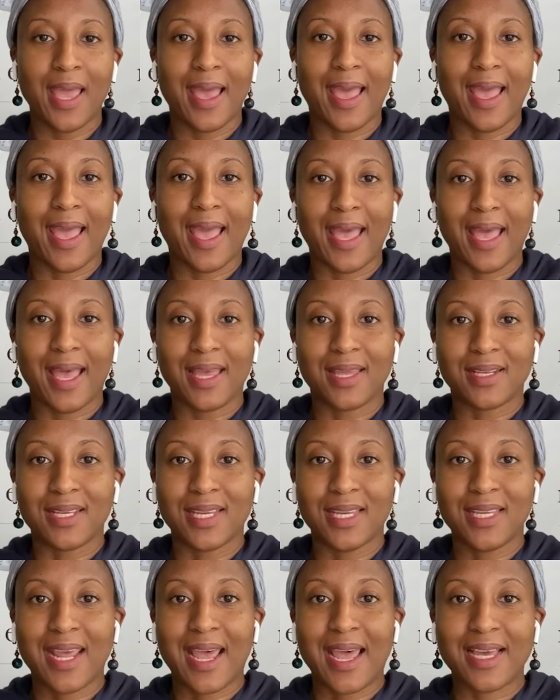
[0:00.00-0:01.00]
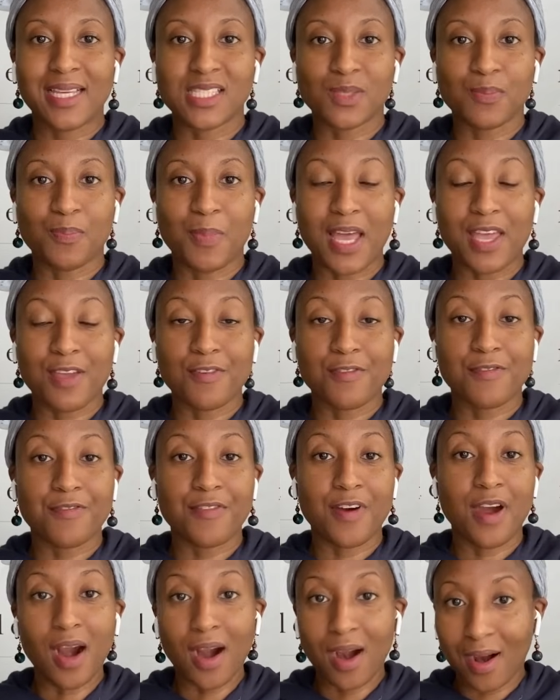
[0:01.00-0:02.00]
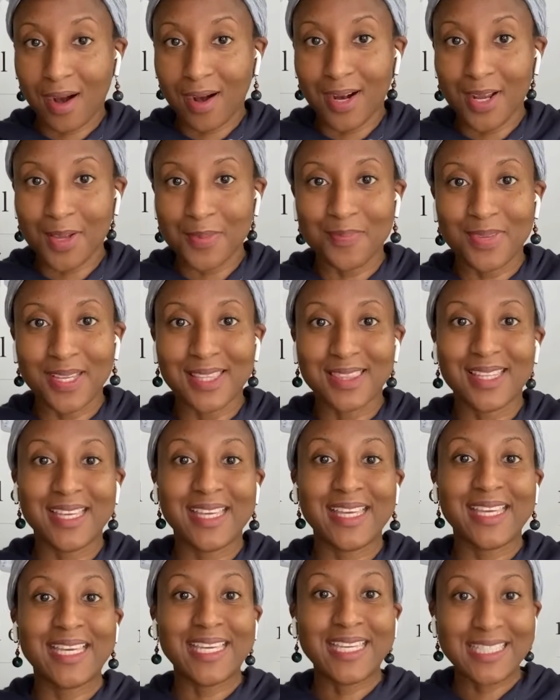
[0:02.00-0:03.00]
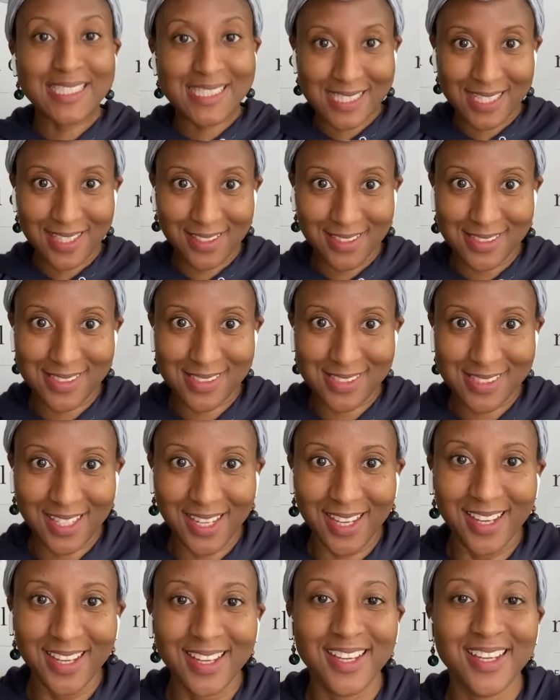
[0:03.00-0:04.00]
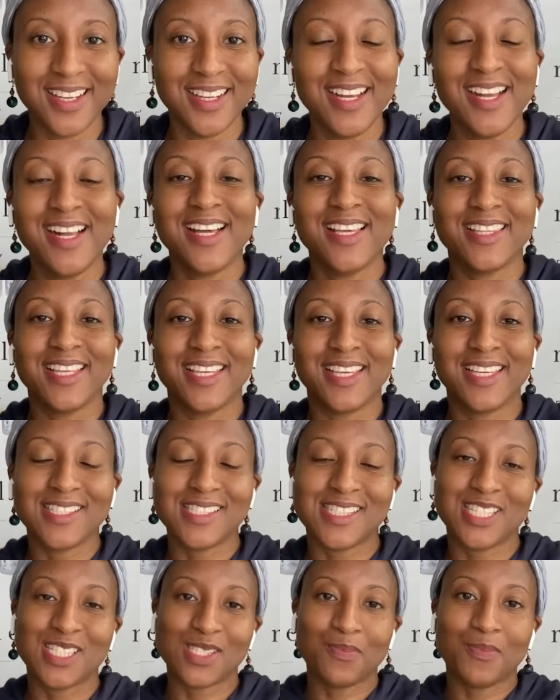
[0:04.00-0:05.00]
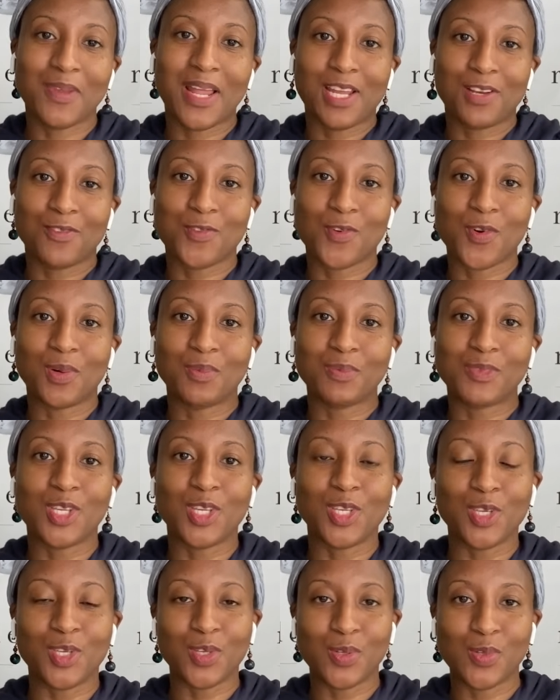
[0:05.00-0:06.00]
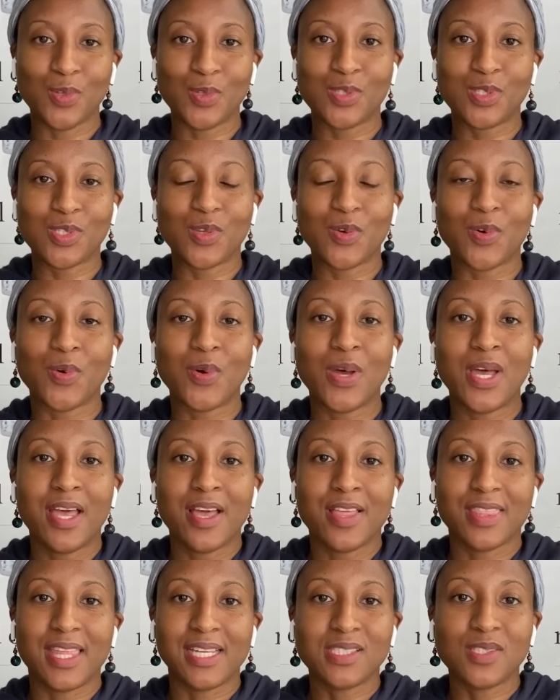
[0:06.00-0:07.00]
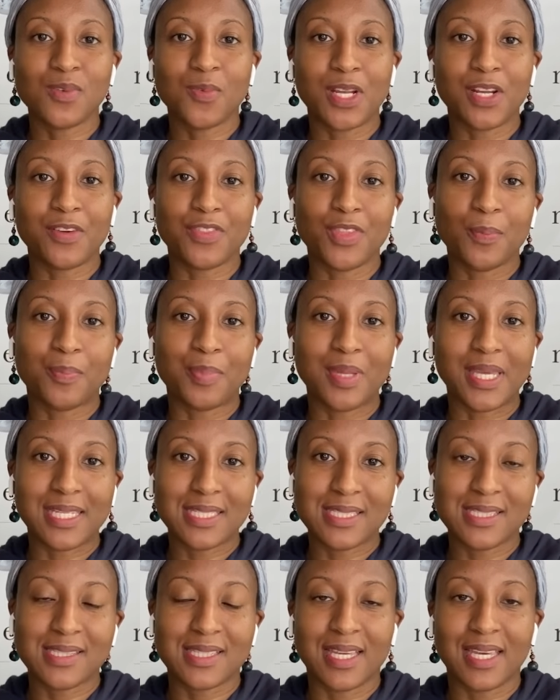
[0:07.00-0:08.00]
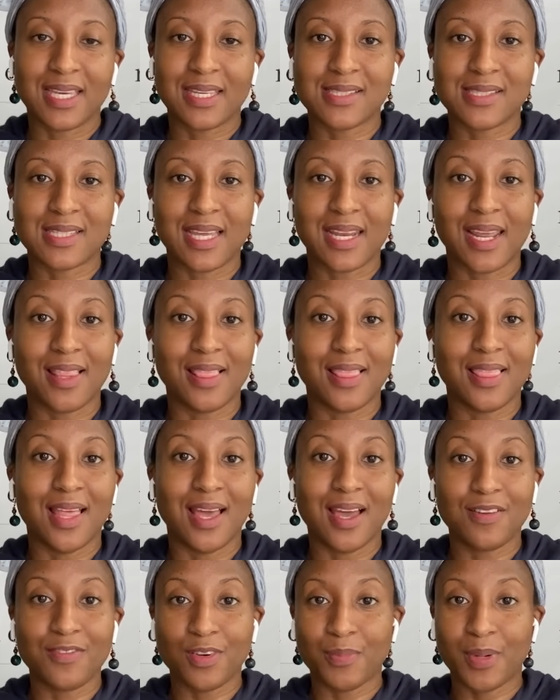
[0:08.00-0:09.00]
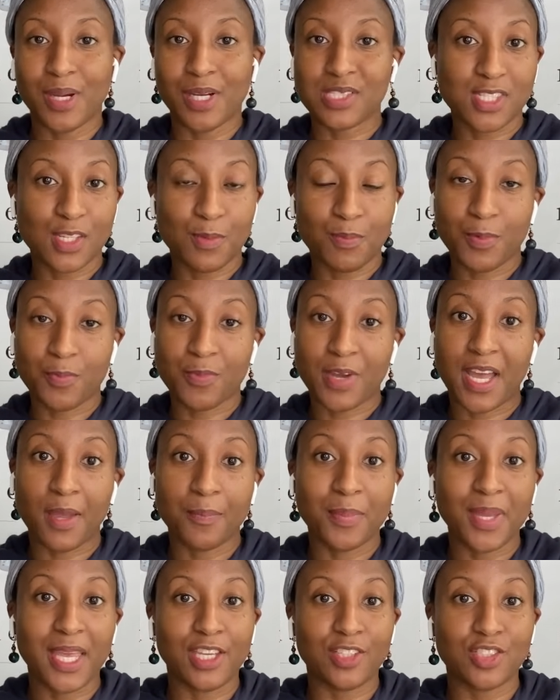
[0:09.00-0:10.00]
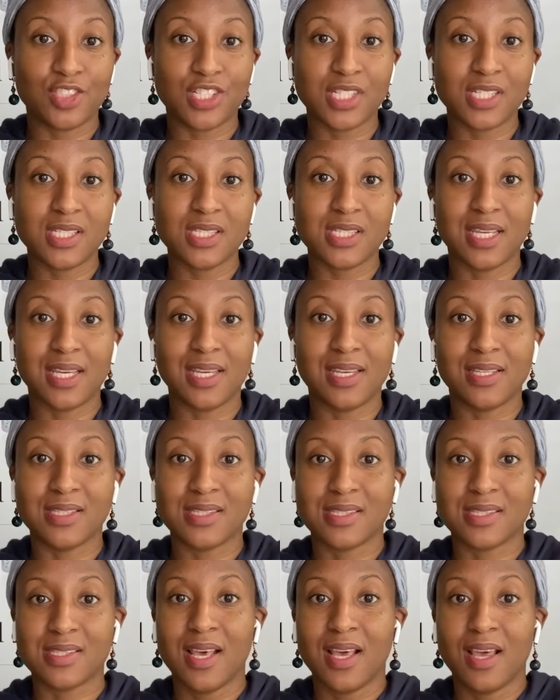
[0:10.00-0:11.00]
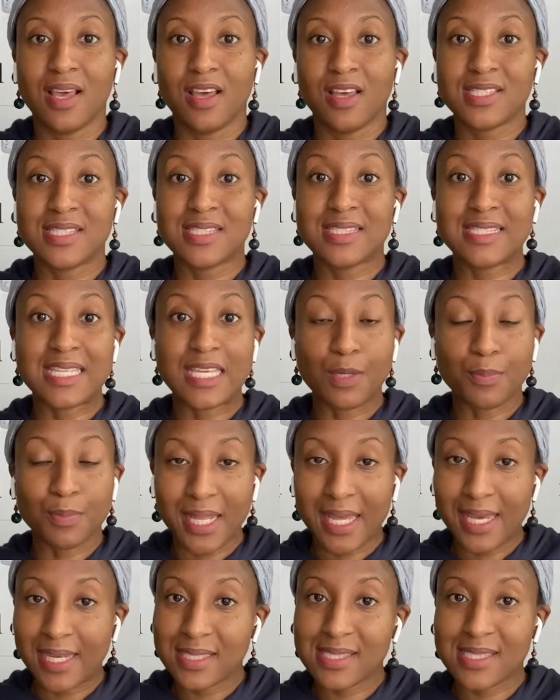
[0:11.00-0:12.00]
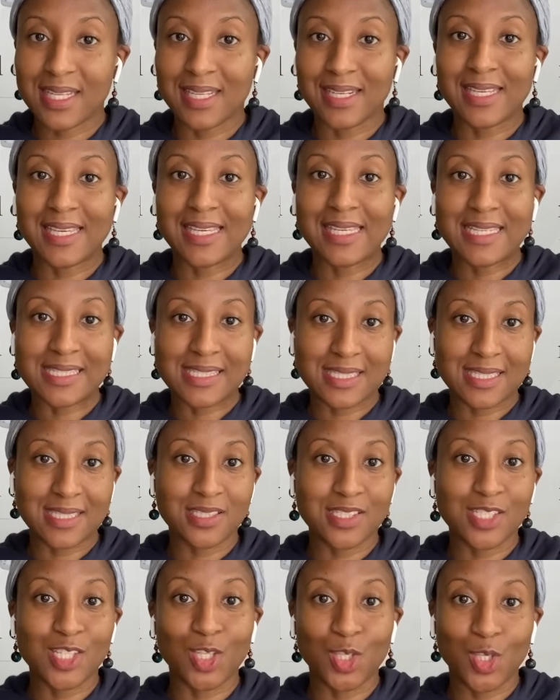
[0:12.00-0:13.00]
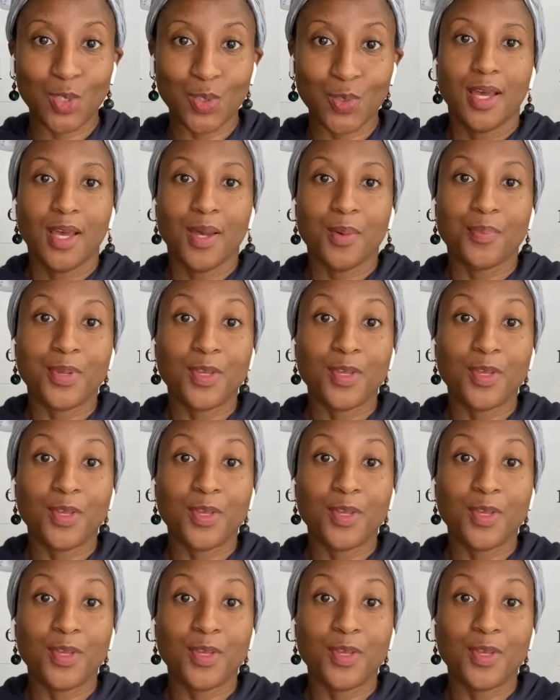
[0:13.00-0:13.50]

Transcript: and it has by far been the easiest the easiest platform to use. So that's one of the biggest things that I love about Zipify Pages. It's seamless and easy to use.